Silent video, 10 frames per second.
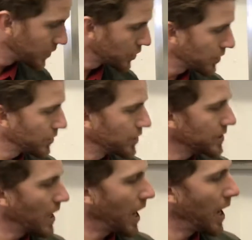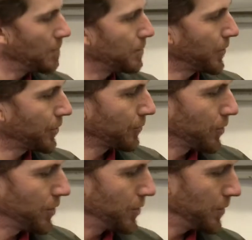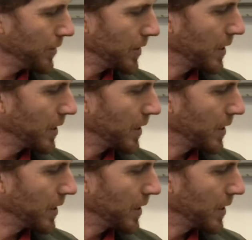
it surges up through